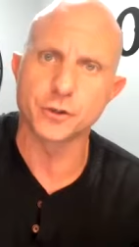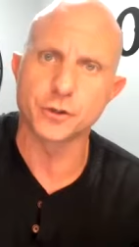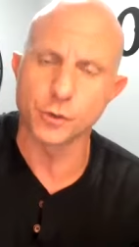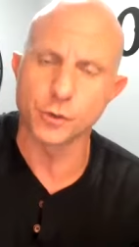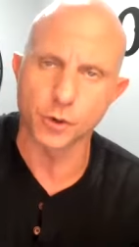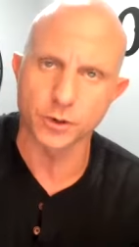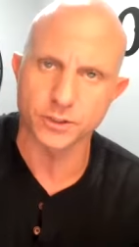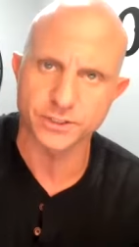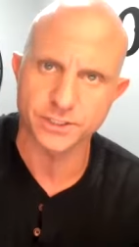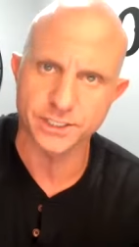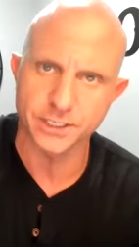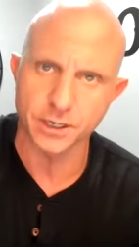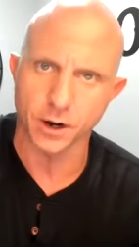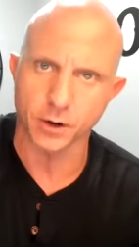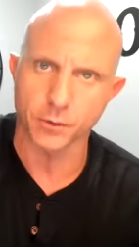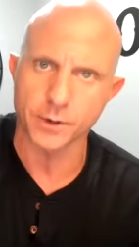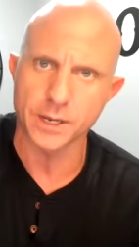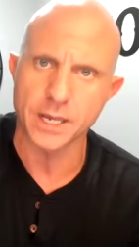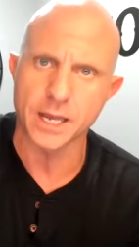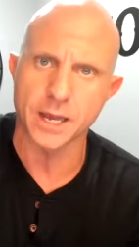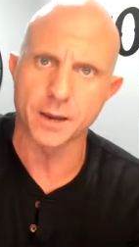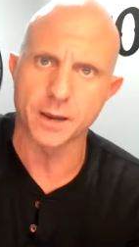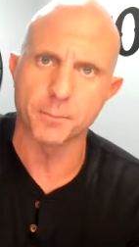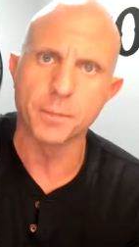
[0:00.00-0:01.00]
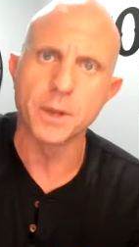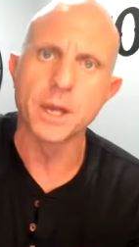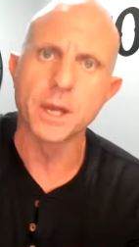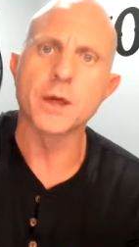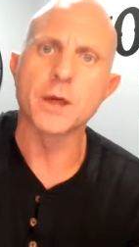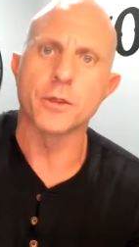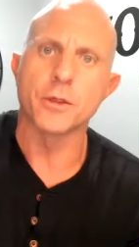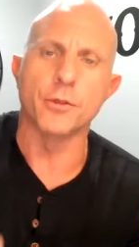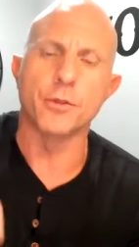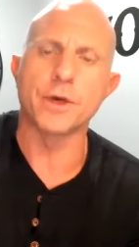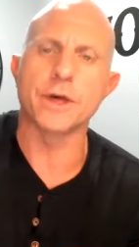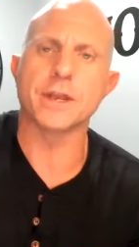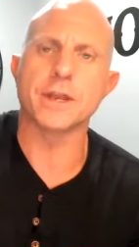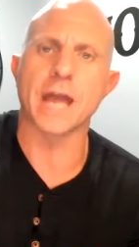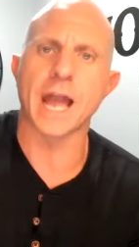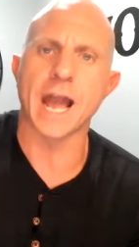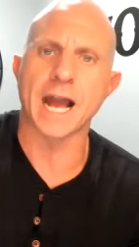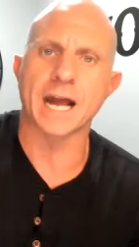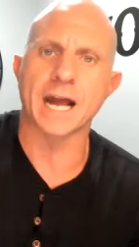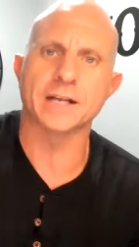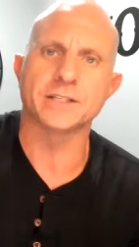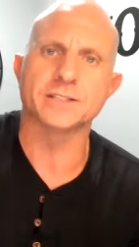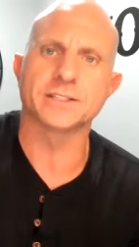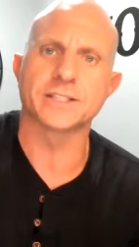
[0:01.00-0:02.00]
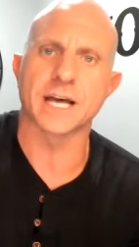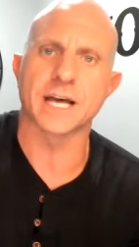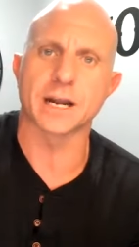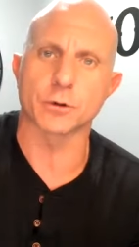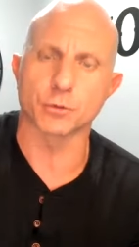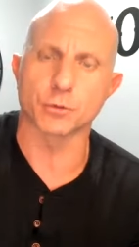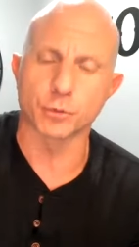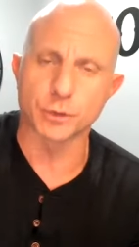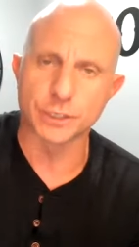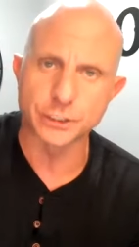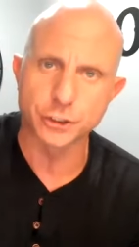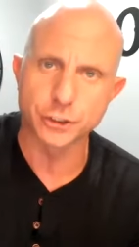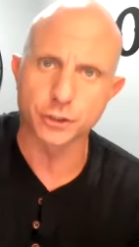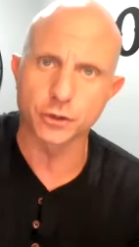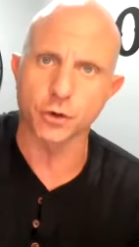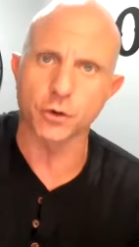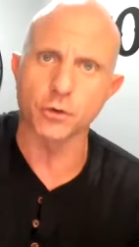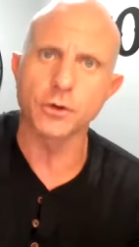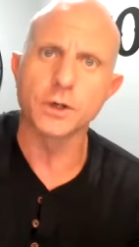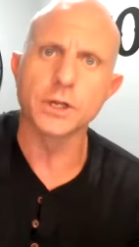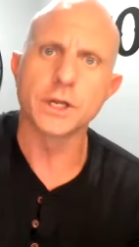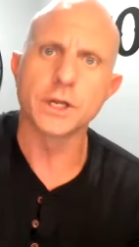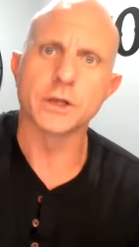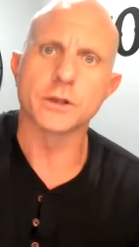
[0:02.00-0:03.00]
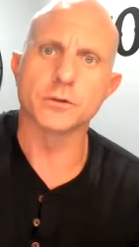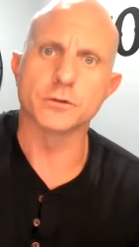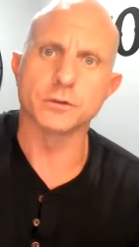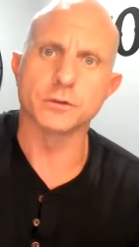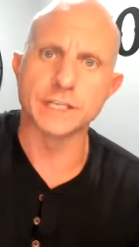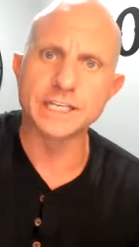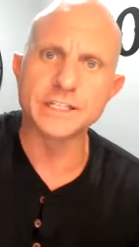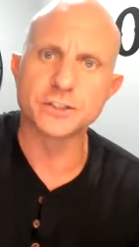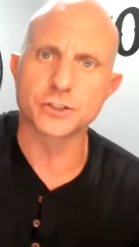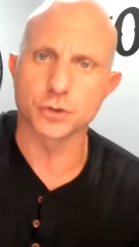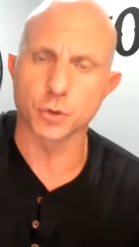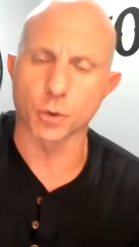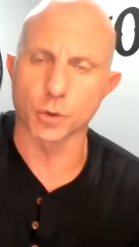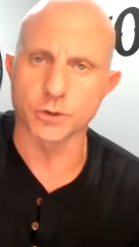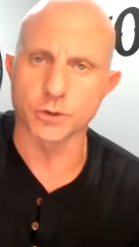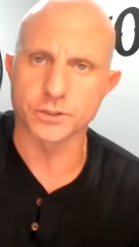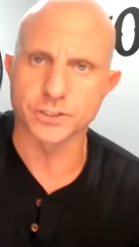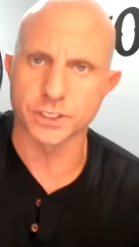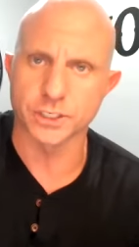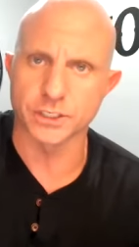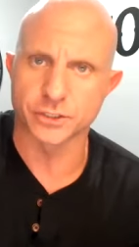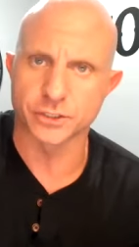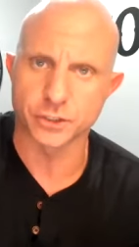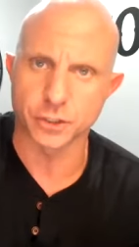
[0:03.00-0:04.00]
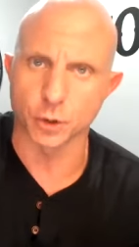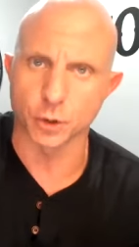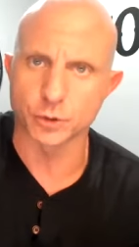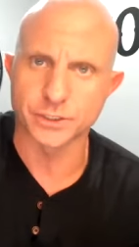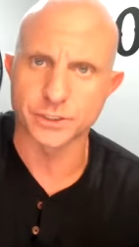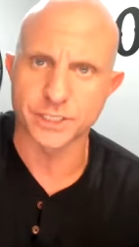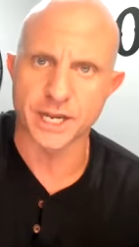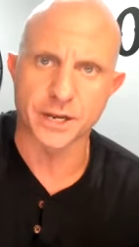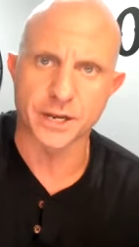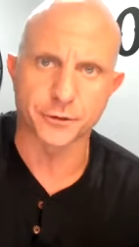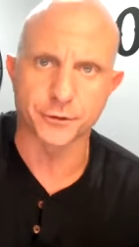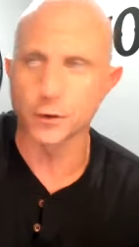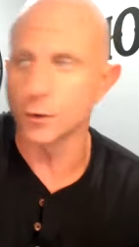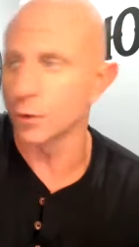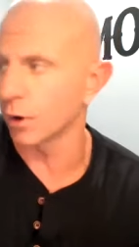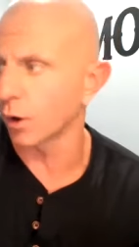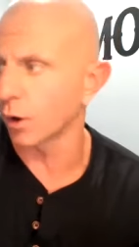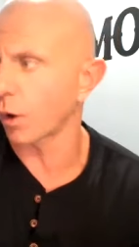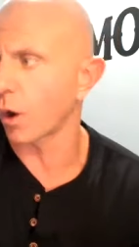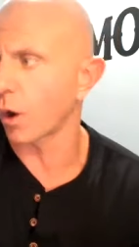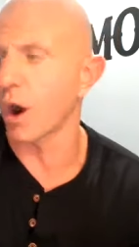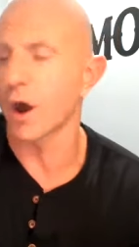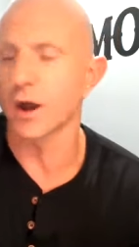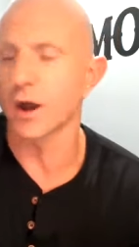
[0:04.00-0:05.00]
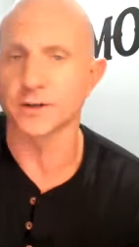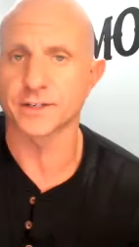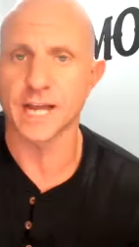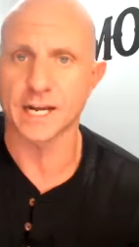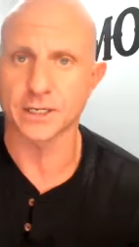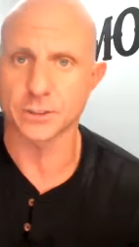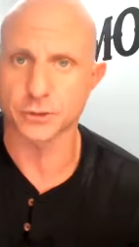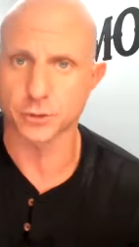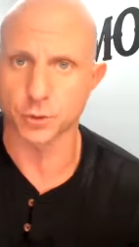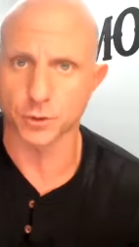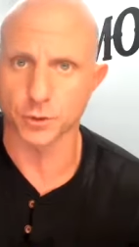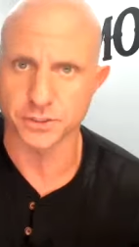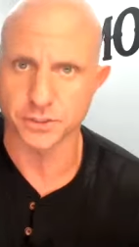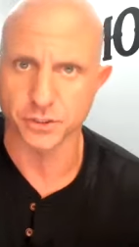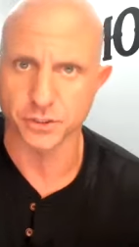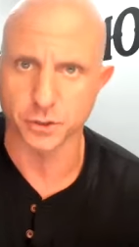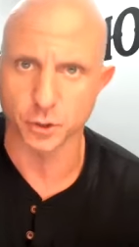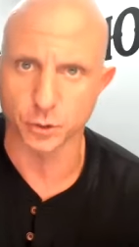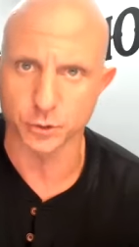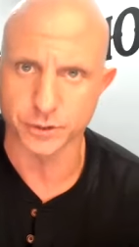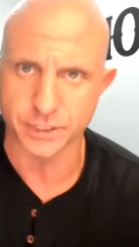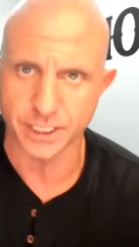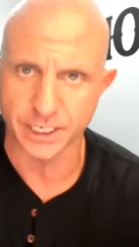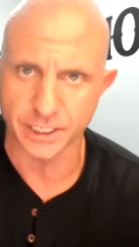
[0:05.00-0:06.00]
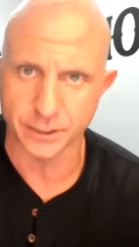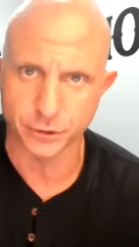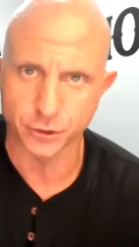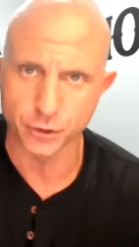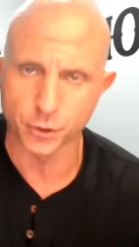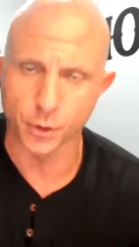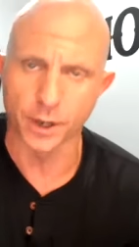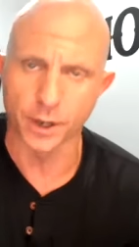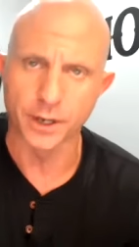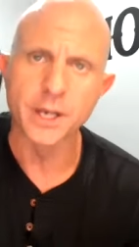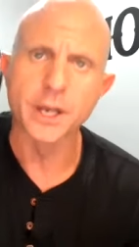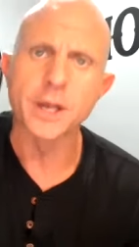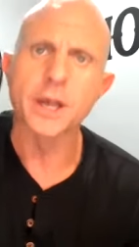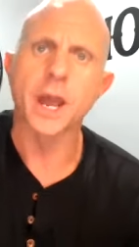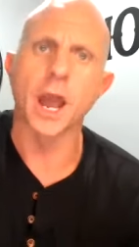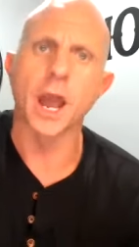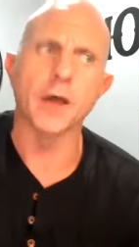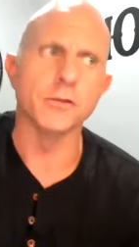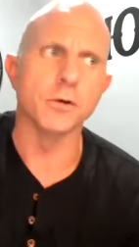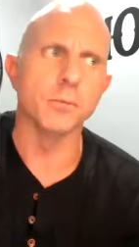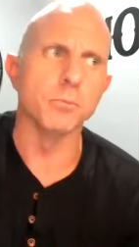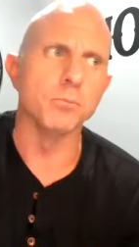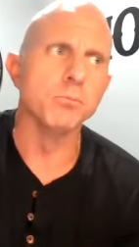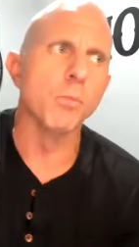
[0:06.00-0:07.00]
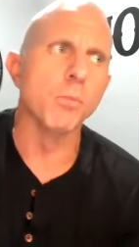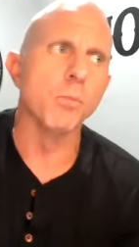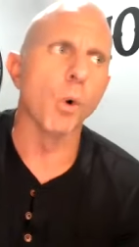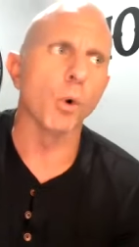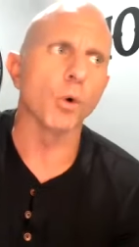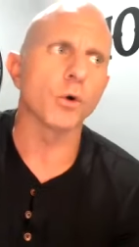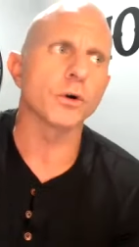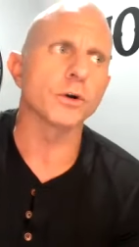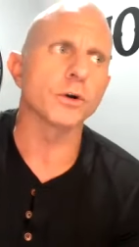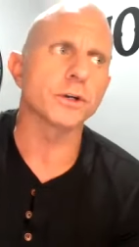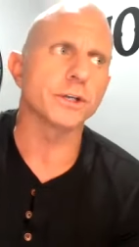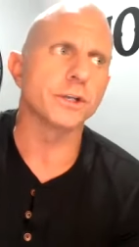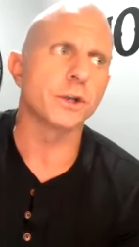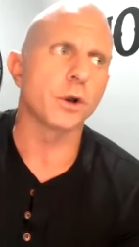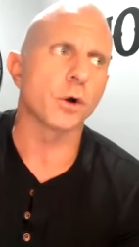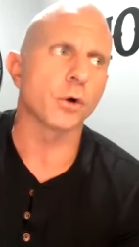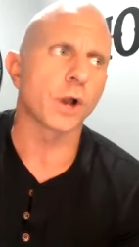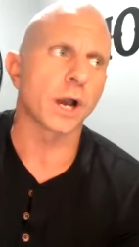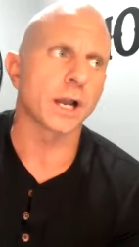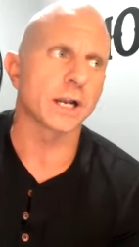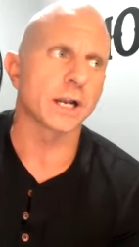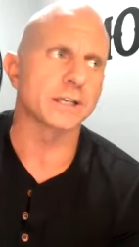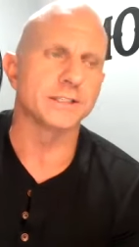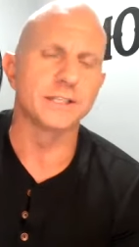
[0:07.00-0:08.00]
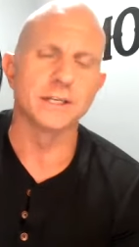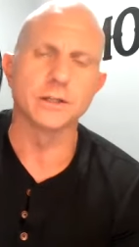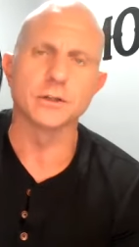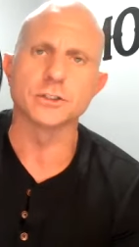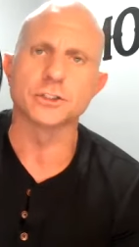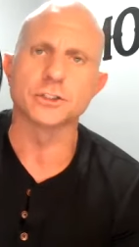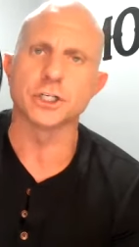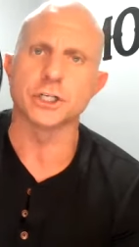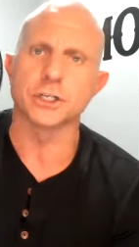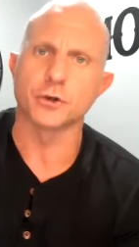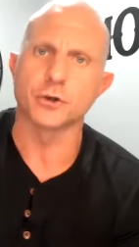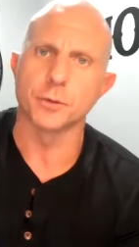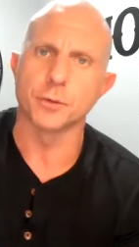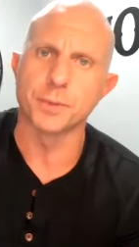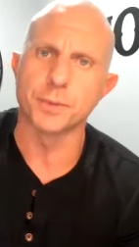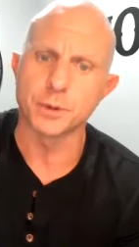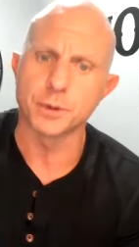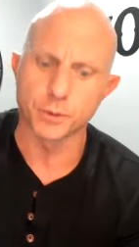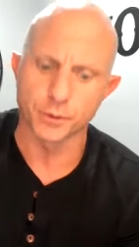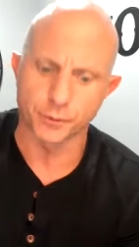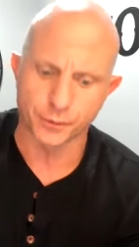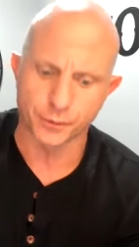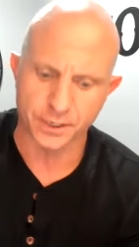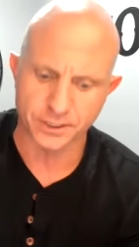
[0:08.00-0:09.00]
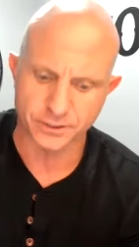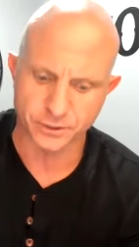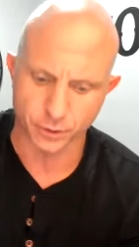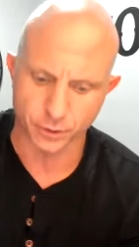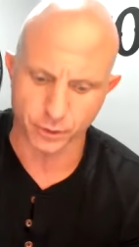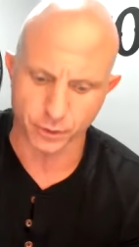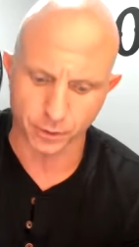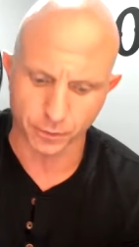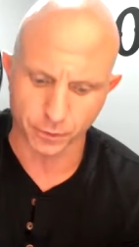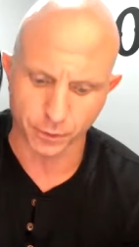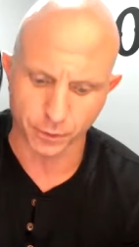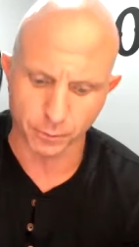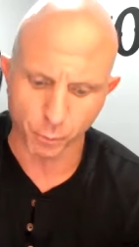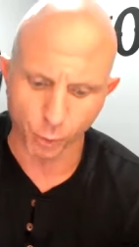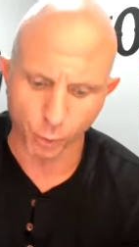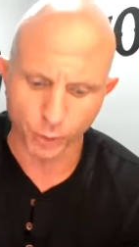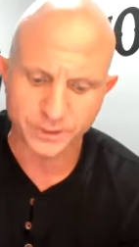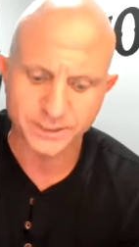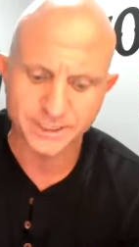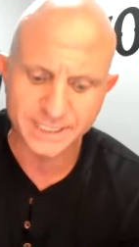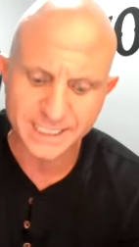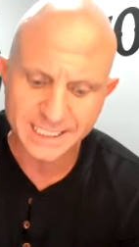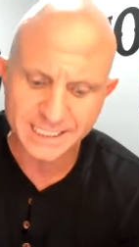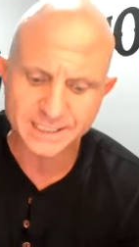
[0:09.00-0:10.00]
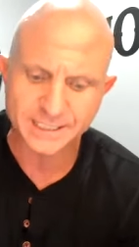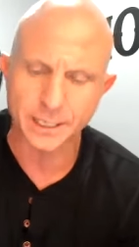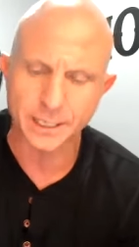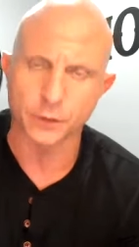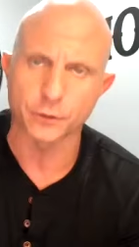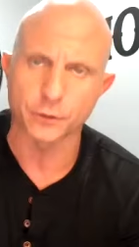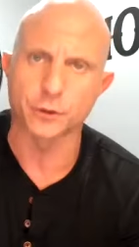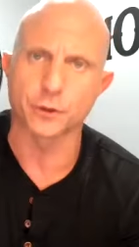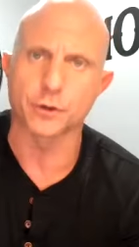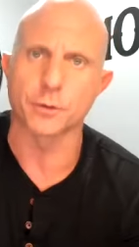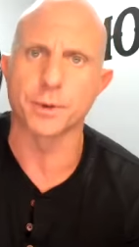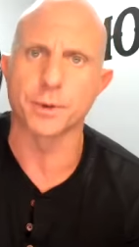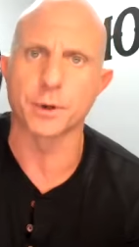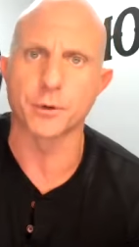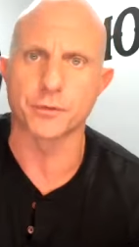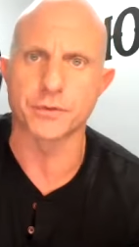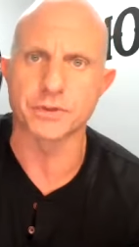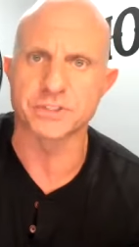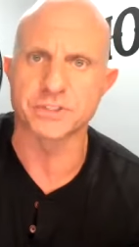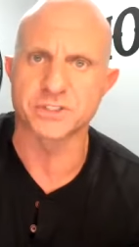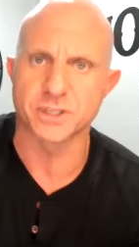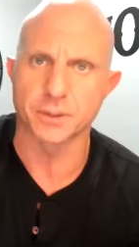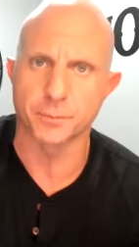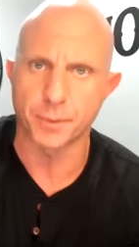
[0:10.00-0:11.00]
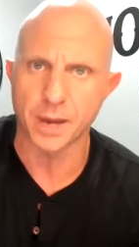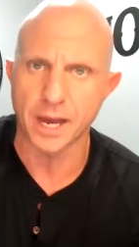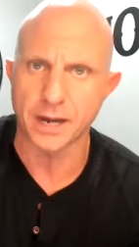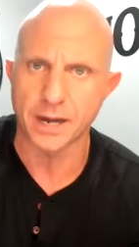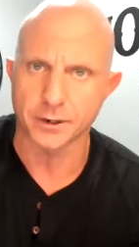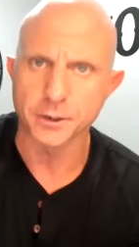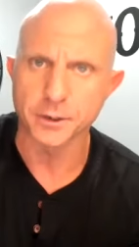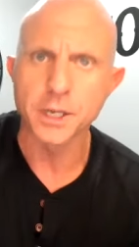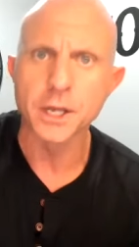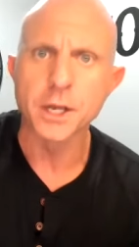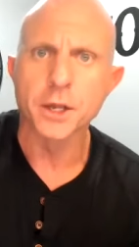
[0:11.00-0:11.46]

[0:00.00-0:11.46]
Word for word: to your CRM then has that original lead source associated to it or contact source associated to it. And the more, you know, kind of diligent you can be with this or the, the more detailed you can be with this, the better.